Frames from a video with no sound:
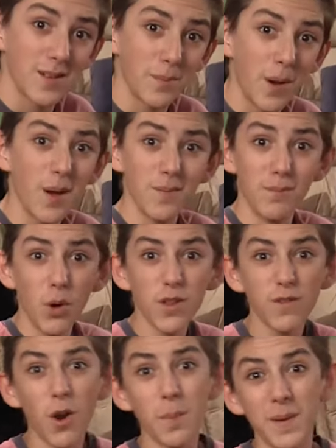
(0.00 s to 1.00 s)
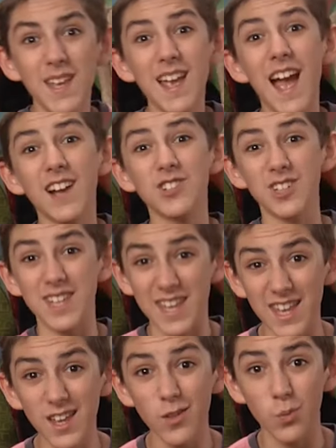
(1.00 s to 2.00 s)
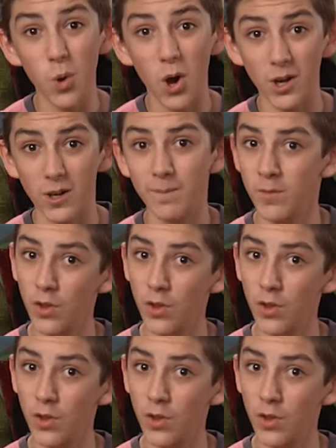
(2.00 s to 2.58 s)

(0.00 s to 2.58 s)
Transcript: But most of our pee actually is water.